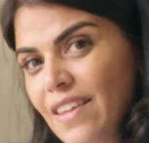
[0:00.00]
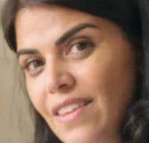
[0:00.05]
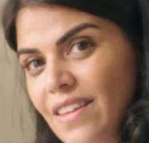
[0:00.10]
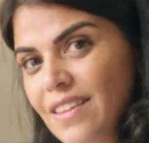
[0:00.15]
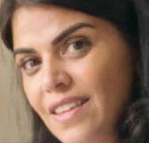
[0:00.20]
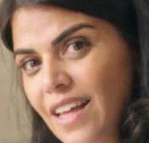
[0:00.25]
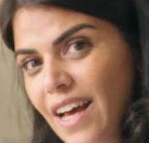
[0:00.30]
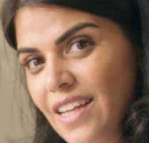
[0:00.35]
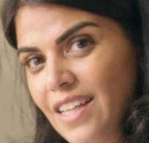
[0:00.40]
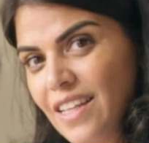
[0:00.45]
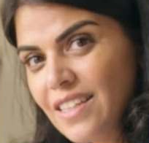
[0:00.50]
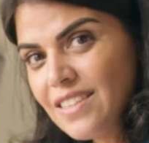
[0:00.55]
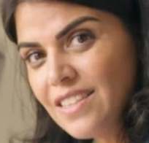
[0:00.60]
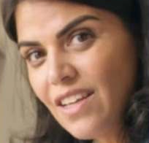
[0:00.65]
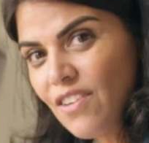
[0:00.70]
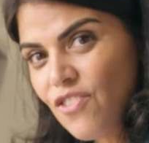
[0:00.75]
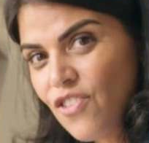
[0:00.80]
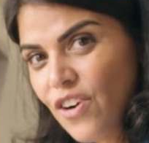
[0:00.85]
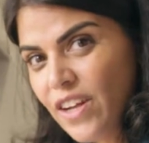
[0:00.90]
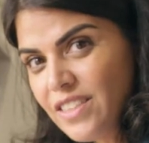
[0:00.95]
that the onions
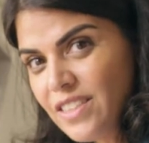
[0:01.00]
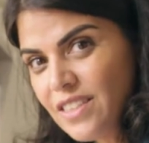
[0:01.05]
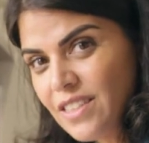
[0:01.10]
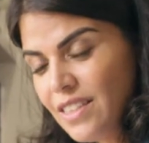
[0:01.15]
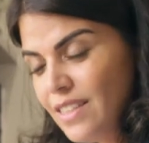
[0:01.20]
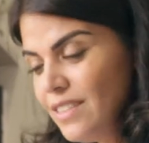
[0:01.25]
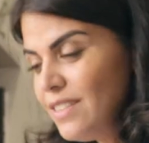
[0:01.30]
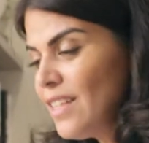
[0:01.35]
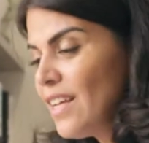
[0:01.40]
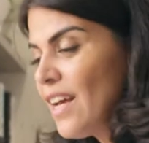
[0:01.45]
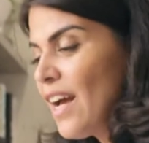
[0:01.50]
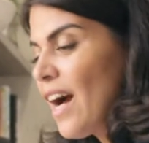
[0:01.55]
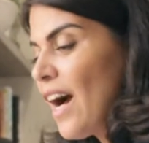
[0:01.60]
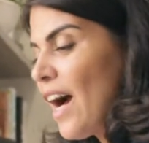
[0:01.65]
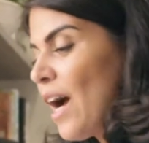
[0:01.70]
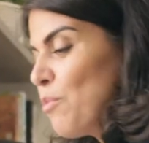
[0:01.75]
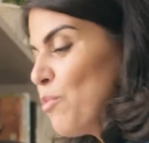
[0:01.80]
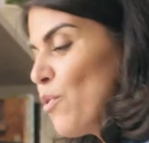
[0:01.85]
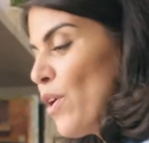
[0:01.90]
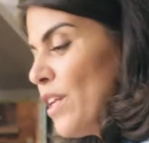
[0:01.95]
have rested,
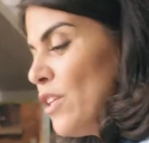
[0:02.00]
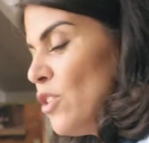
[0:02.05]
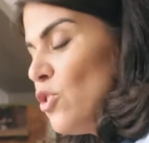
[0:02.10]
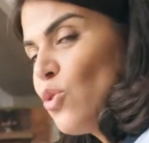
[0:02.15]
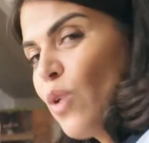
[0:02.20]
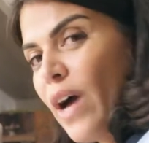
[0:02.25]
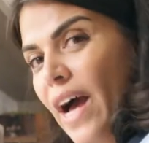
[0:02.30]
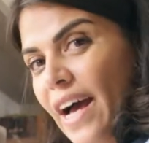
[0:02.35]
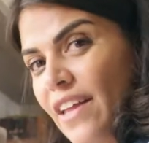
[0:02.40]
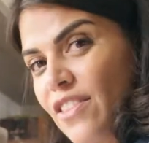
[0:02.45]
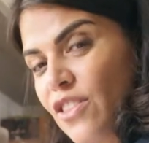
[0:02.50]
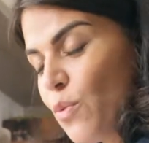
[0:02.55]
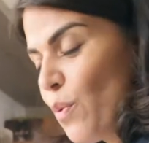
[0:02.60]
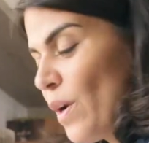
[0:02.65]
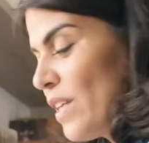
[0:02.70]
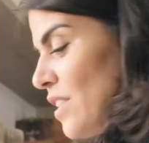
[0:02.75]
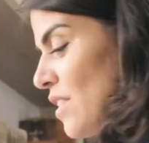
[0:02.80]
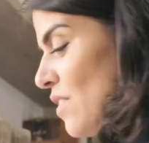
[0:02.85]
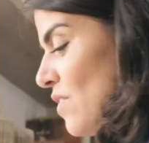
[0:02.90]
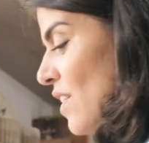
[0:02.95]
I'm ready to add the
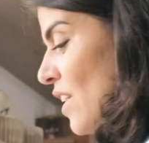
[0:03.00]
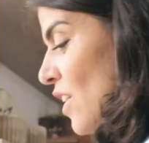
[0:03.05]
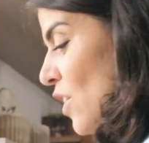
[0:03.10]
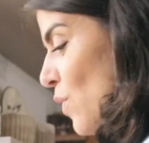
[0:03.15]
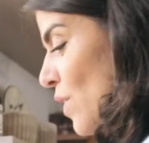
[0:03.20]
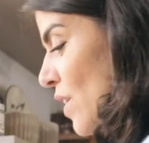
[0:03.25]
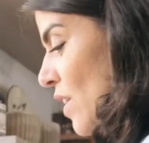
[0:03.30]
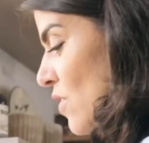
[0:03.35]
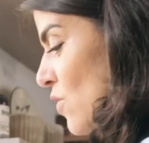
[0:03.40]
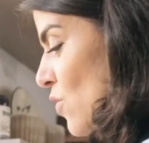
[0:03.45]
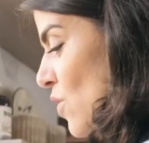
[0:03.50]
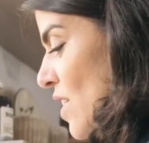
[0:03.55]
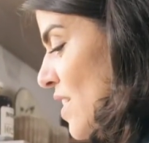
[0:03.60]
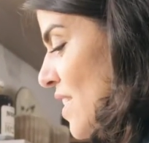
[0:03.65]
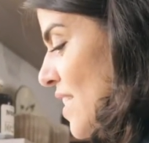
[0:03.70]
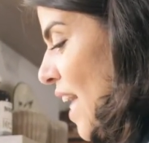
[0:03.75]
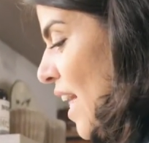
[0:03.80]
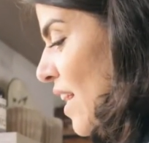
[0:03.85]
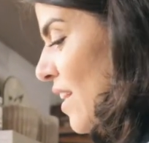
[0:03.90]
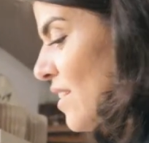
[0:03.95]
rest of the ingredients to the
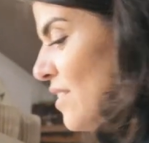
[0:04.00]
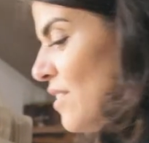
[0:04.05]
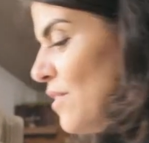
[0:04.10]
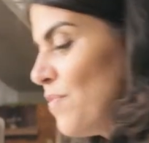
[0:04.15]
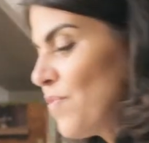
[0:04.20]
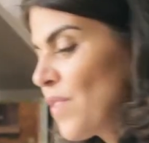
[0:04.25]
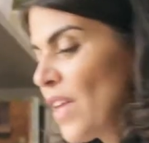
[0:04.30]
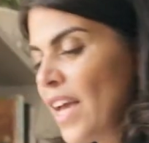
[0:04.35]
salad.